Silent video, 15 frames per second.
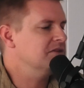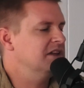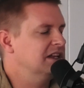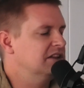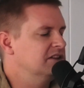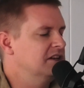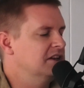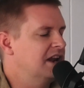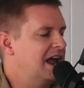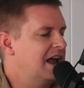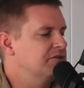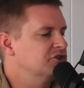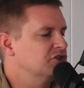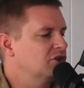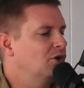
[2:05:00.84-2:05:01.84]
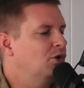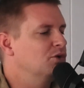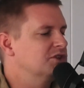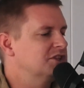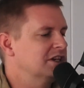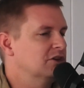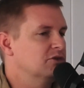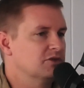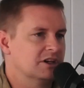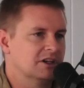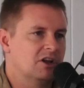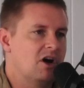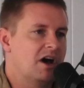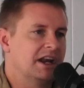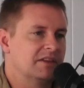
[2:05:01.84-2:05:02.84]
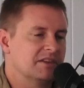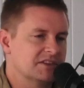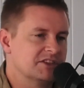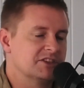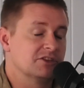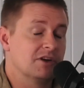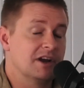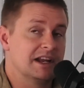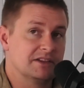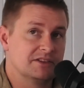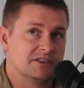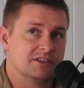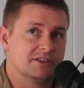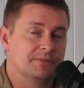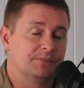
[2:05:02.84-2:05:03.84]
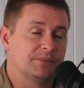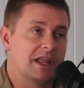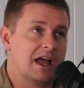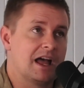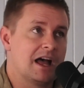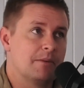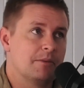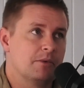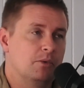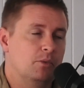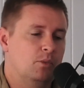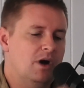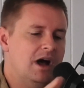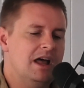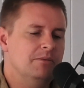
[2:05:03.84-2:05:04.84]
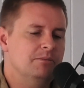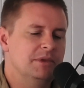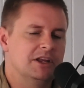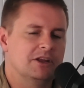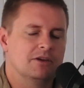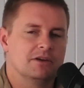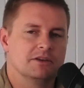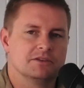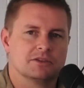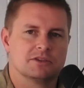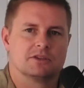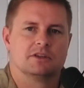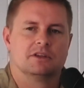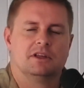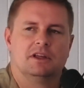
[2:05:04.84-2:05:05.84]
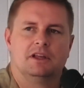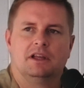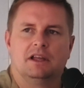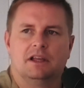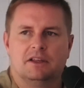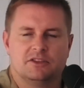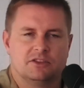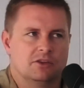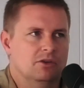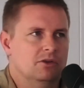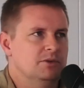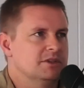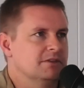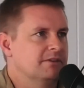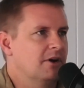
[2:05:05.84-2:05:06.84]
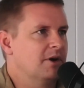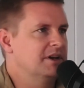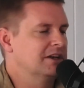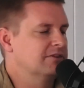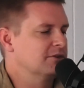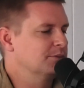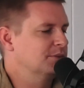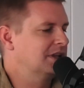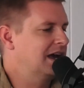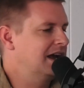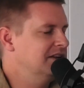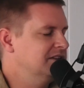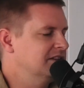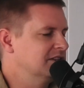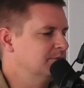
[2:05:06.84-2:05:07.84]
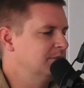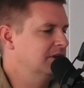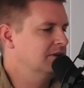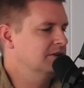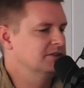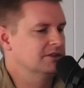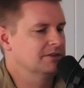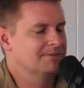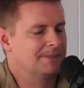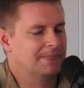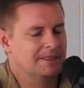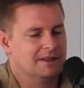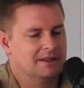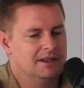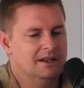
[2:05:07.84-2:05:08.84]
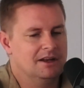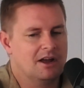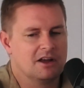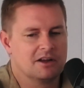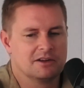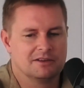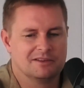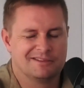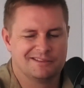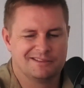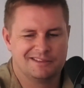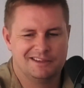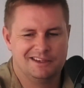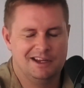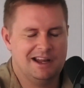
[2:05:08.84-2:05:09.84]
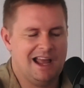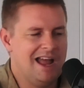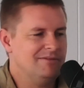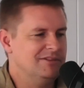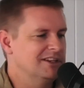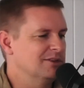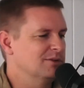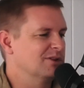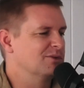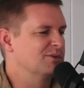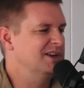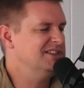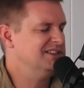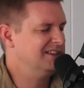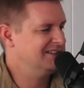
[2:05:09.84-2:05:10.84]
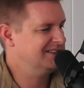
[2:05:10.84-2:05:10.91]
think you'd have school children lining the streets. No. Um, one because schools are very different places because you know, you'd have to do a risk